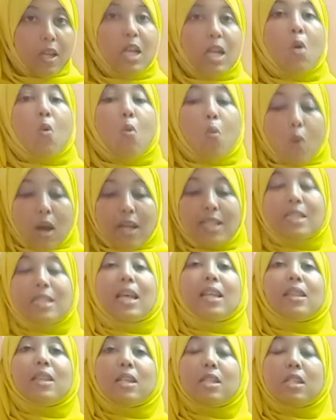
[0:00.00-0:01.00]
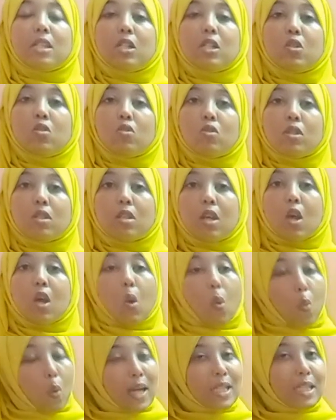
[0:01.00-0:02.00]
Now, once at the tissues,
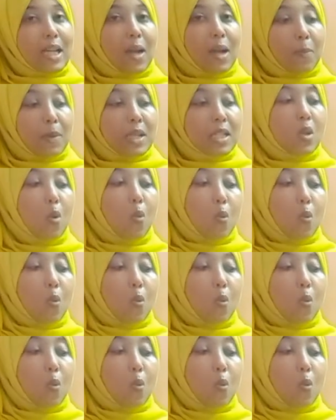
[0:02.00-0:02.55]
what happens?